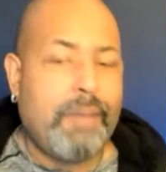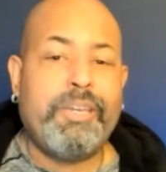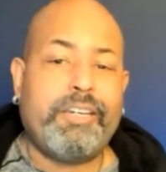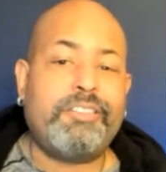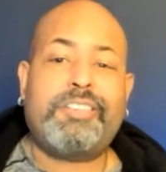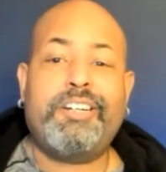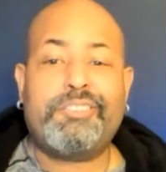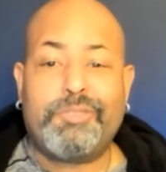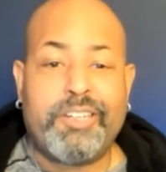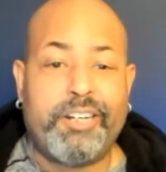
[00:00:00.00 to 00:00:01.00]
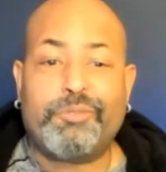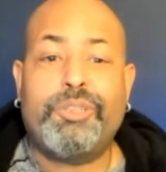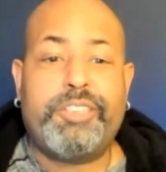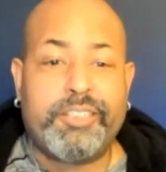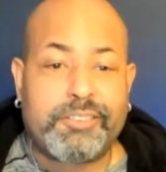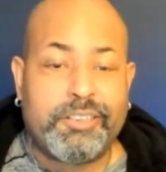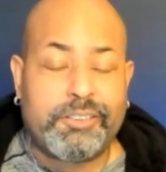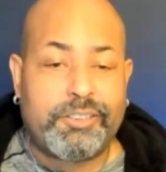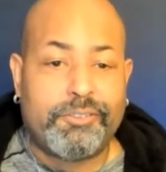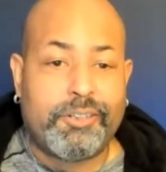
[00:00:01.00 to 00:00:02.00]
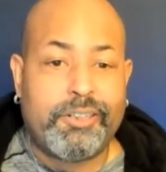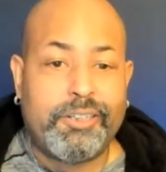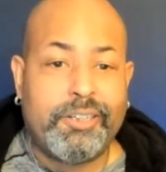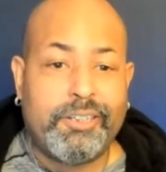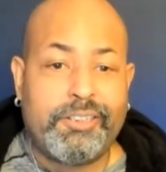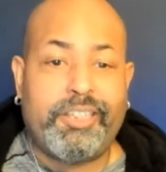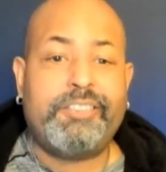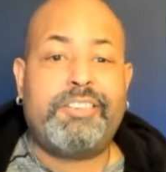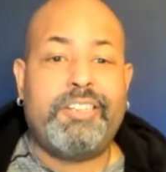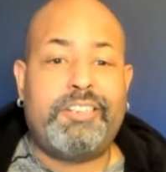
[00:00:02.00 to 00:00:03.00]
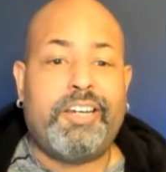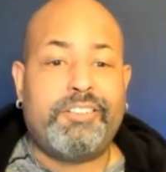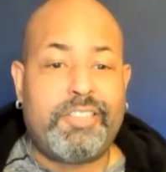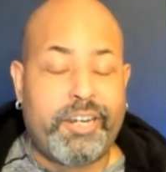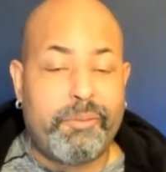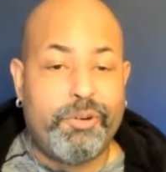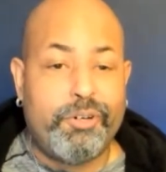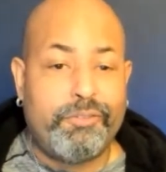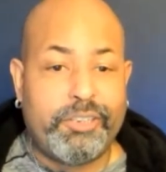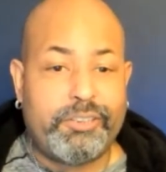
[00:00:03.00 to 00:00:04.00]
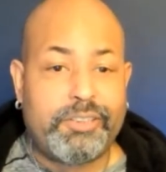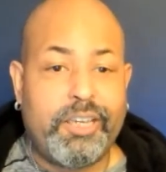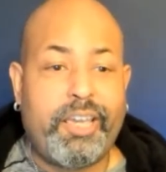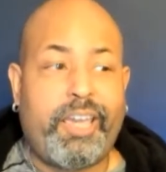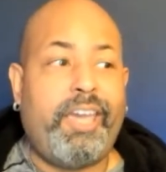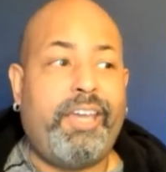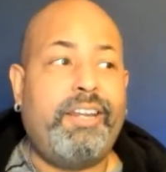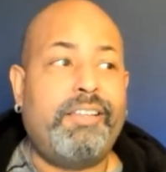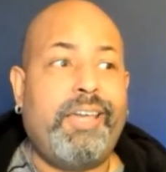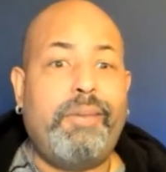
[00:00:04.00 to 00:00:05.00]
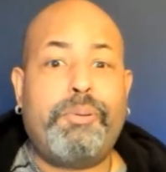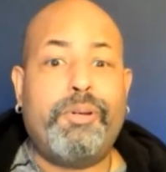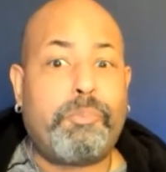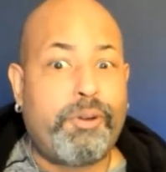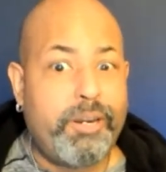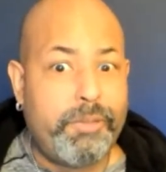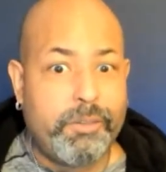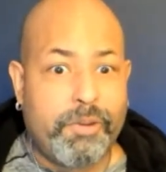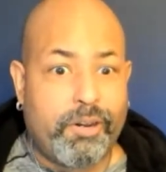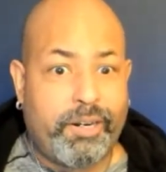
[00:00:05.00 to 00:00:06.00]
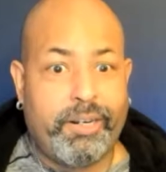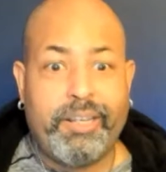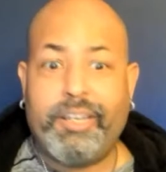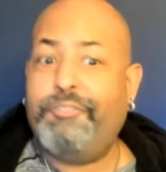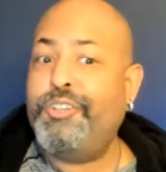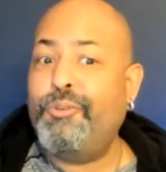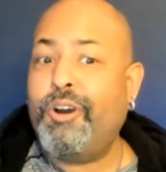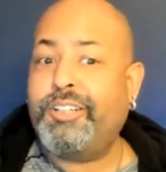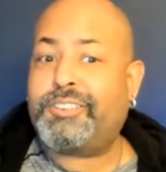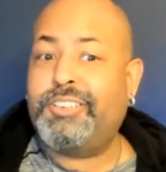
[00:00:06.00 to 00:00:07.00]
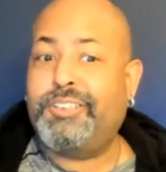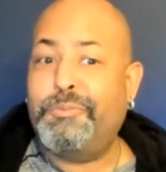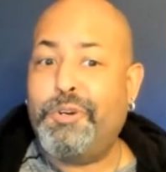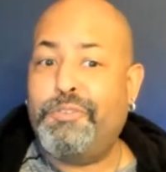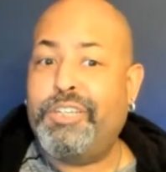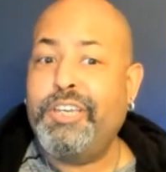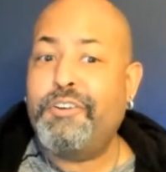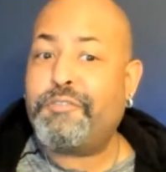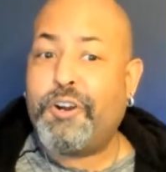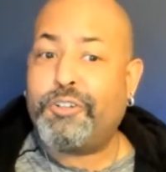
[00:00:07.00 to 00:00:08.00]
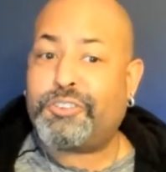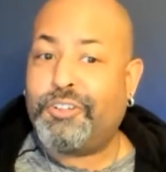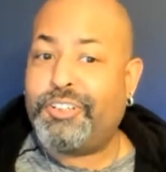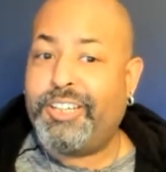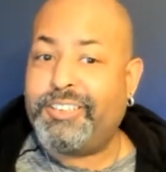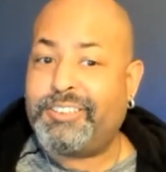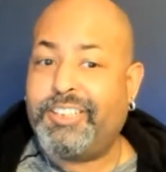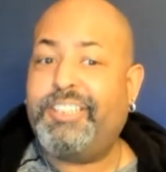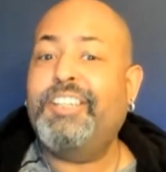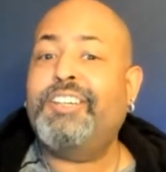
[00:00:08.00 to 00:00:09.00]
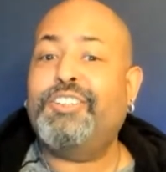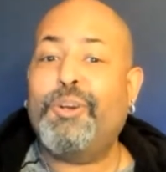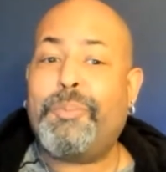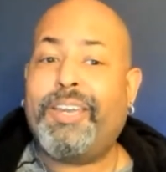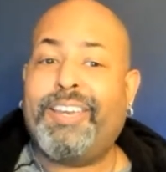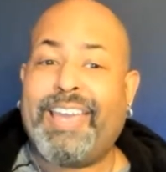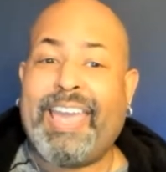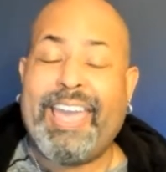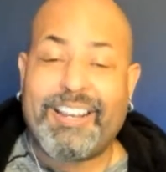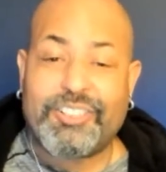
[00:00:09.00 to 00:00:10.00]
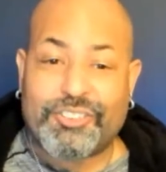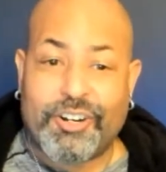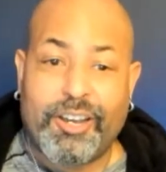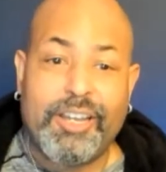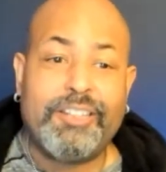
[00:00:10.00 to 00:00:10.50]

I mean, because here's what Disney's doing. Disney does their movies, and they put a premium on it. If you want to see the movie first on Disney, you're paying extra.